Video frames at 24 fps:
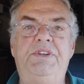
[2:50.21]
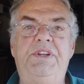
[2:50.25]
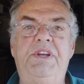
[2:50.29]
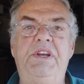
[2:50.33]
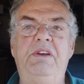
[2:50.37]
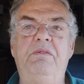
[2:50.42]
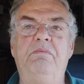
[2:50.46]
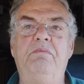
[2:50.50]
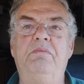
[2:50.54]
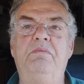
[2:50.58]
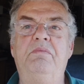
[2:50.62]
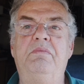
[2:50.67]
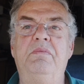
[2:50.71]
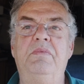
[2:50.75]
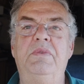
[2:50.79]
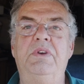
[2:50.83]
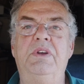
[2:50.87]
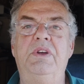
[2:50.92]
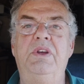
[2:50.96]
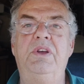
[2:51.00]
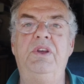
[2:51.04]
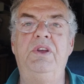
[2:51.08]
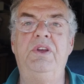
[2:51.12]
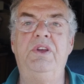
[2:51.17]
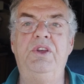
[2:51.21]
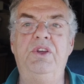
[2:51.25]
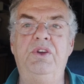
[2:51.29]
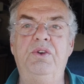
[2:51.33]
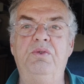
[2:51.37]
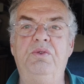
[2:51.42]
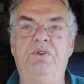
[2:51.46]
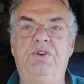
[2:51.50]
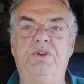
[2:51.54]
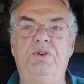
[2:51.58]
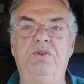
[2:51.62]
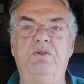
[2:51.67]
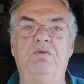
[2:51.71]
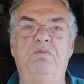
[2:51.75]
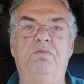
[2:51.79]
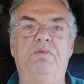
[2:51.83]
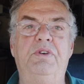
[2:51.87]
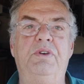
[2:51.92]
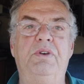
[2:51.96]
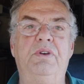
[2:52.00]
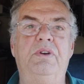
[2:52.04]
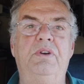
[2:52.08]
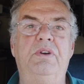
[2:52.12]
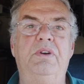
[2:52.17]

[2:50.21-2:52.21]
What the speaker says: Team YouTube